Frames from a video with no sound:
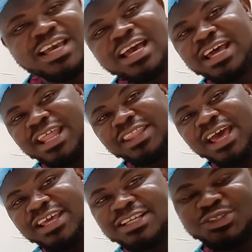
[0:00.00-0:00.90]
And
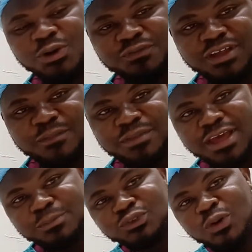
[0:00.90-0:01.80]
under each of them, the
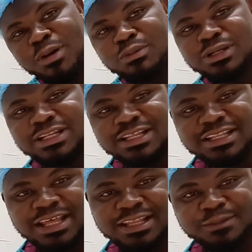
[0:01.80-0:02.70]
absorbable and the
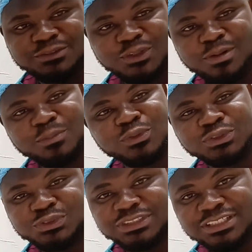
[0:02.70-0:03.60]
non-absorbable
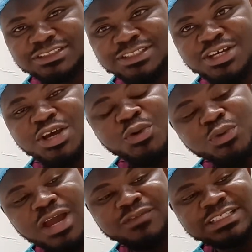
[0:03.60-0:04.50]
sutures, we
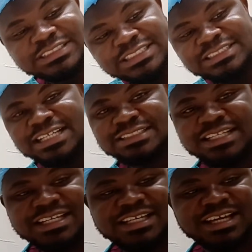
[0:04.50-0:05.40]
have the
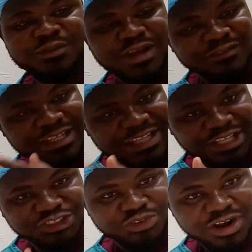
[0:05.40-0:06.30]
synthetic and we have the
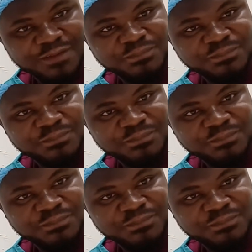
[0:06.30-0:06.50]
natural.